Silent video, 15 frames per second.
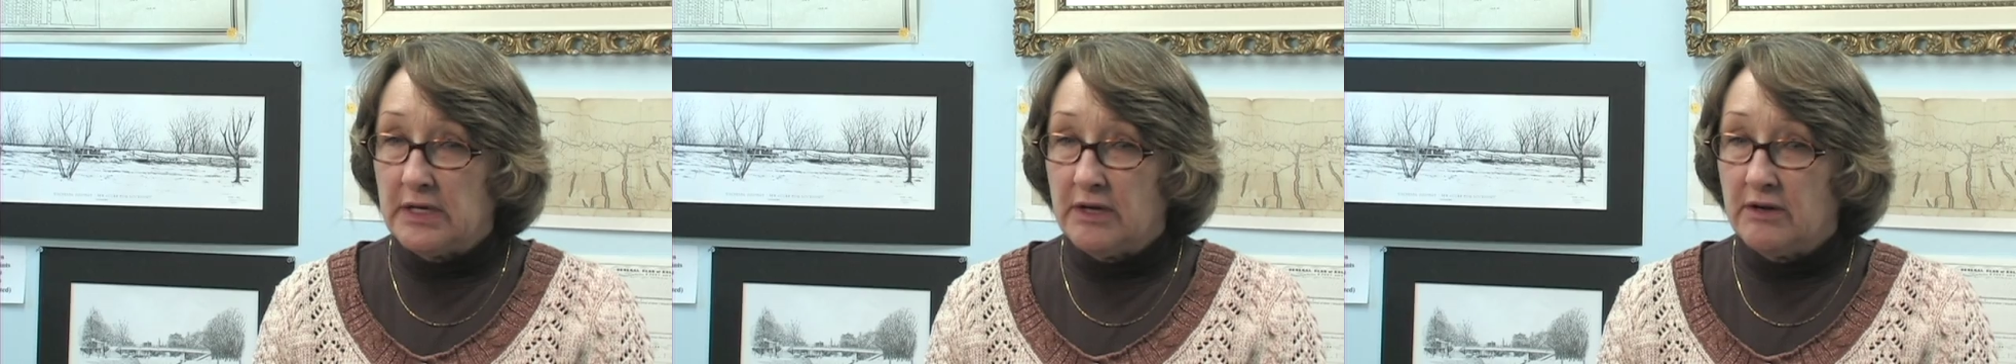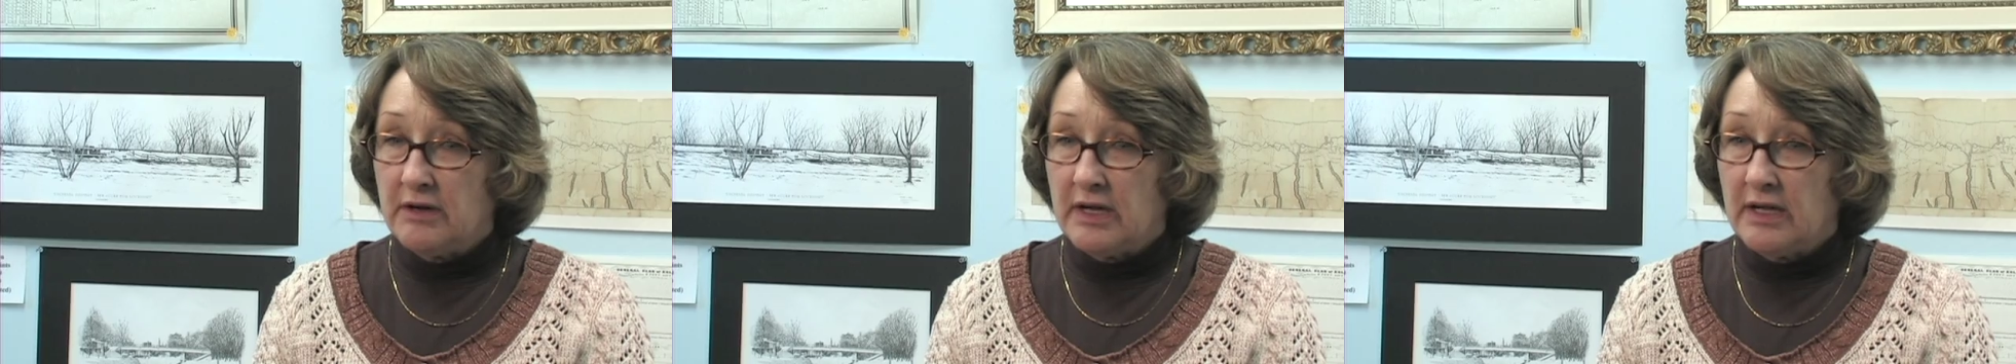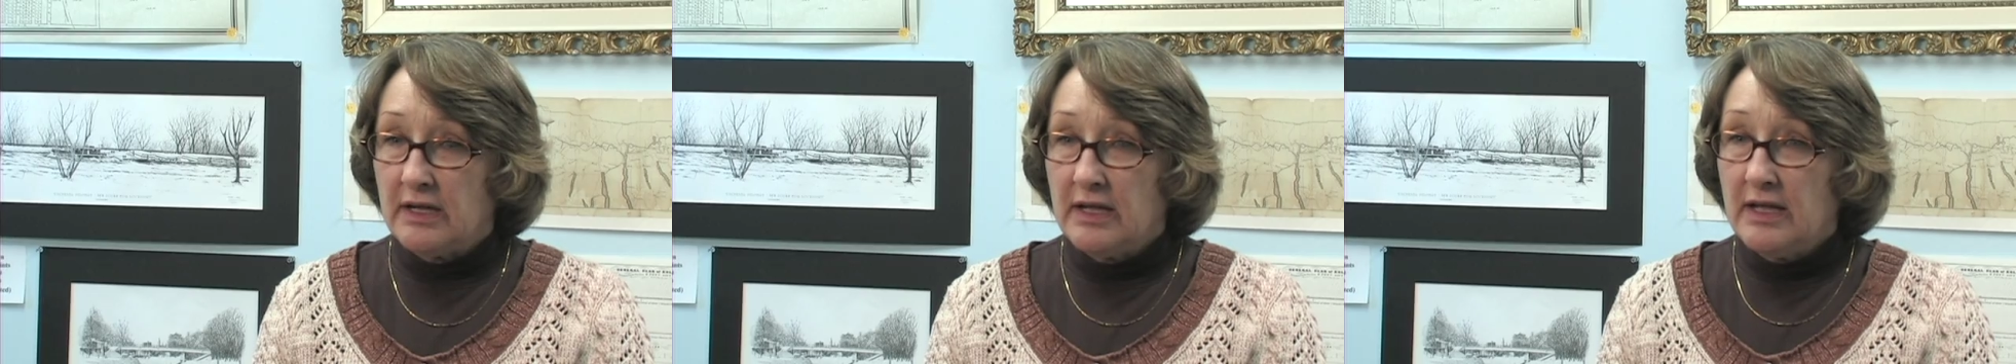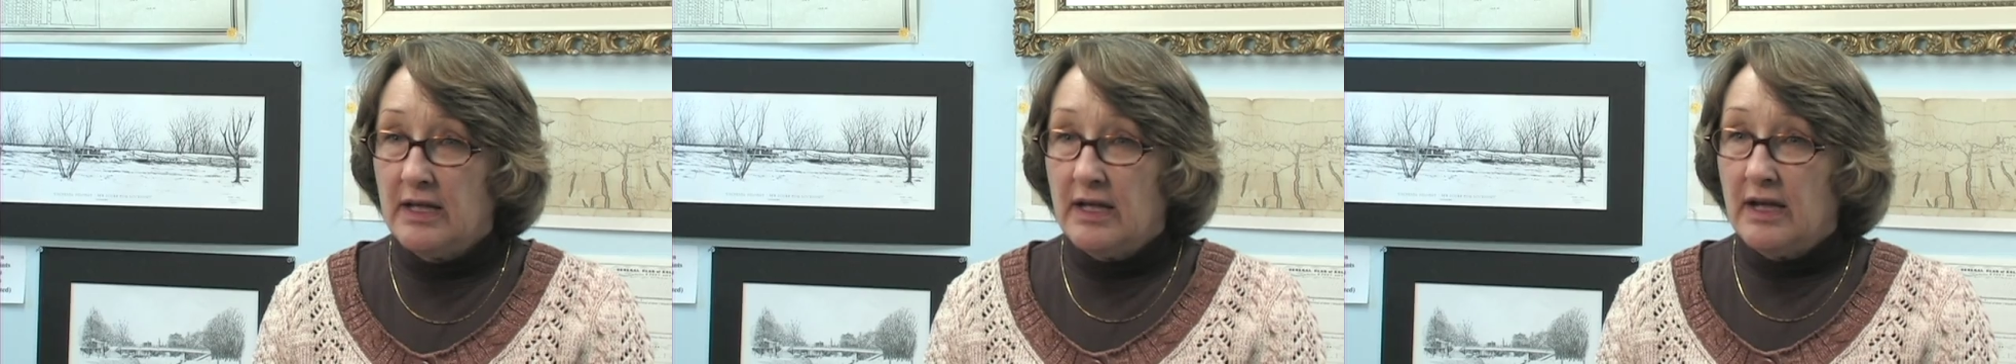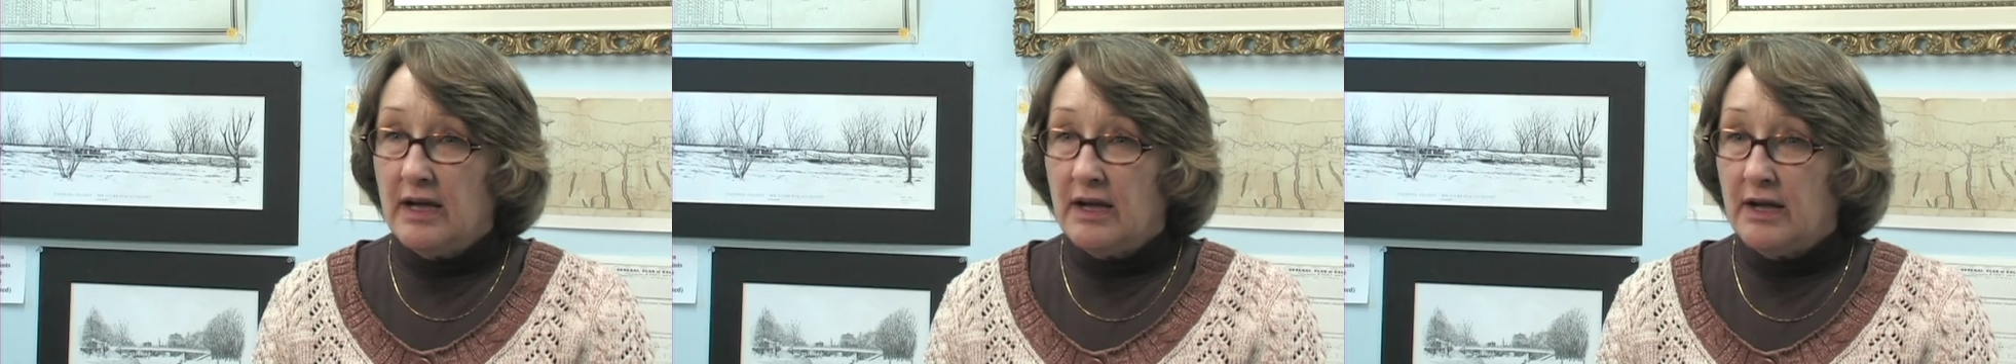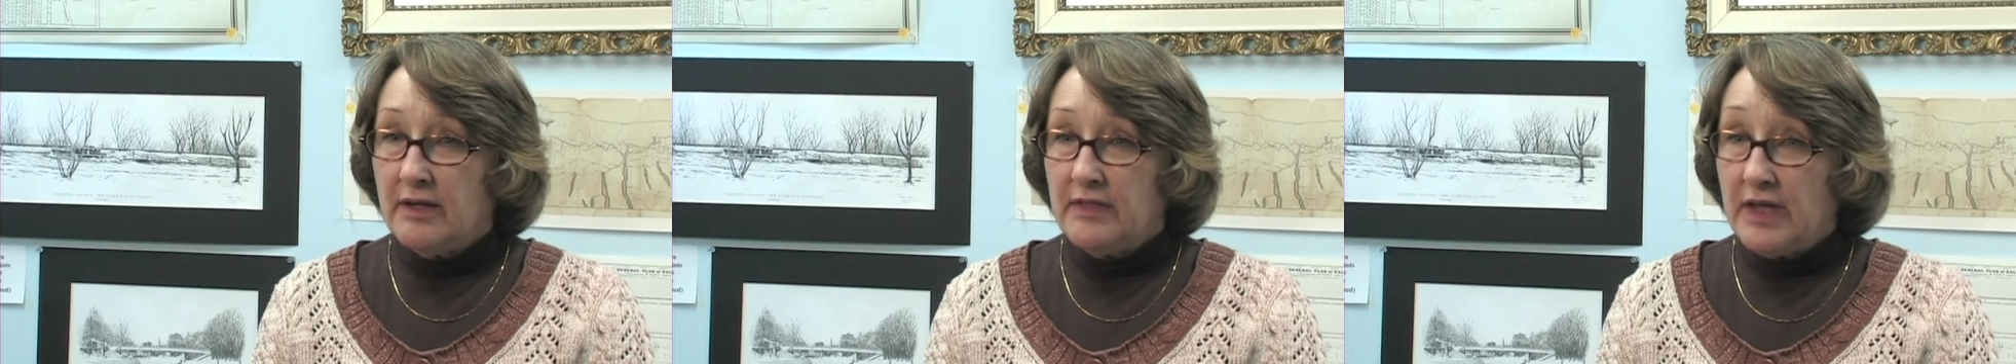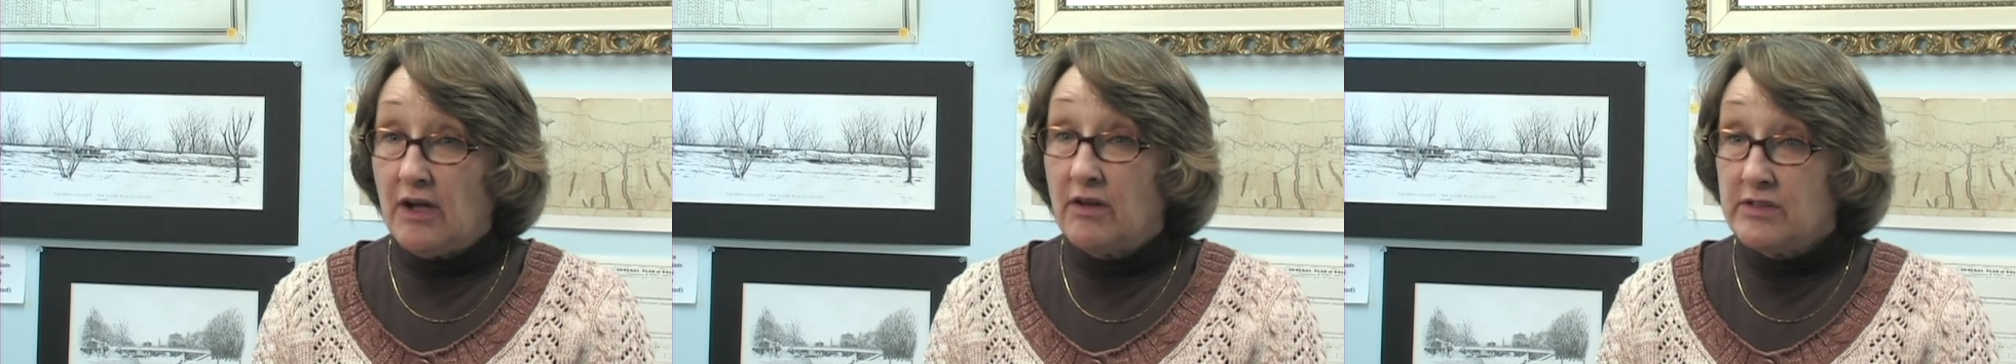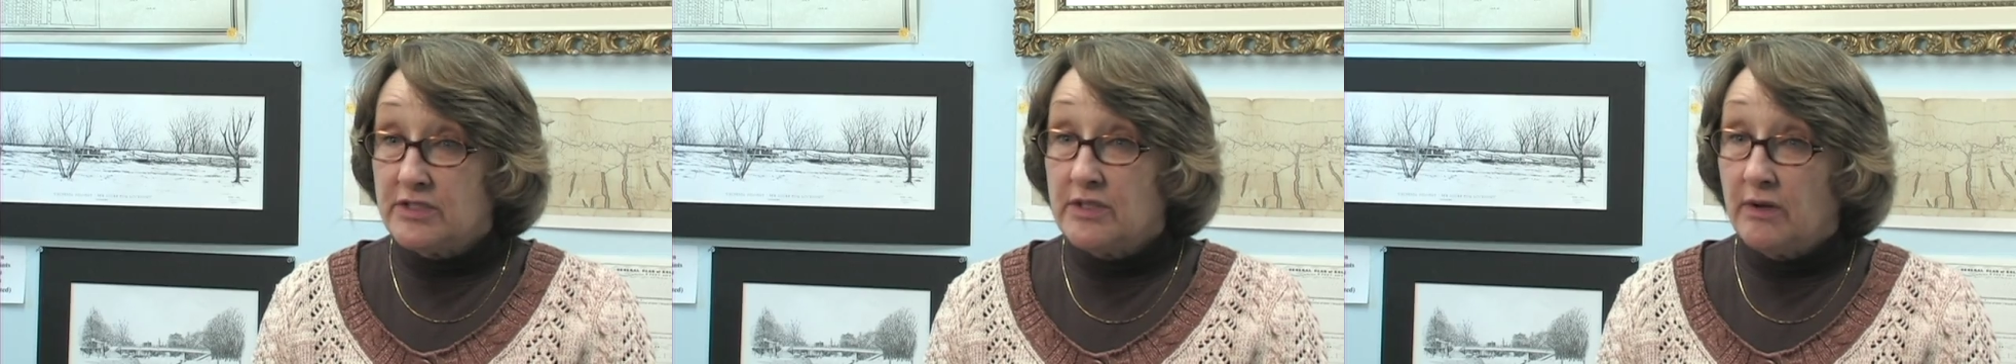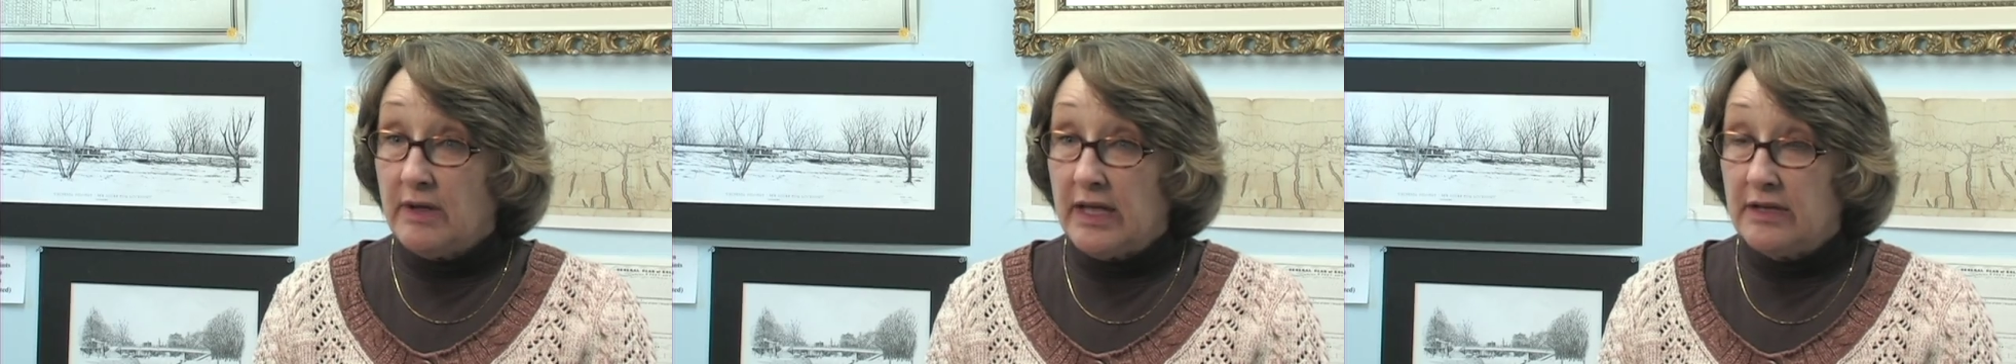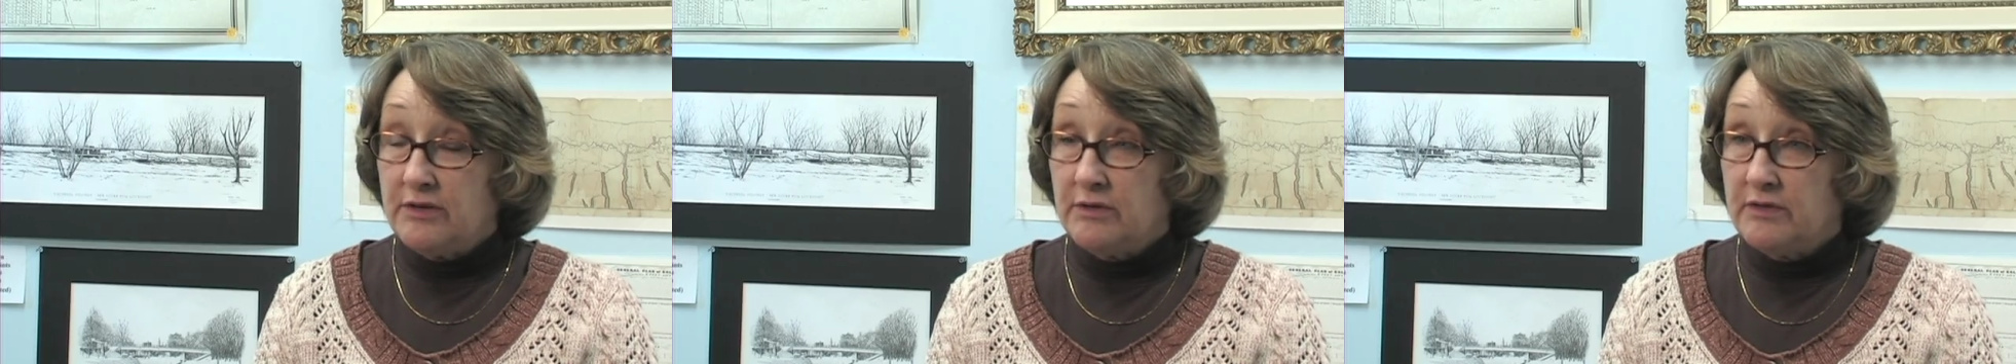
area, they also had to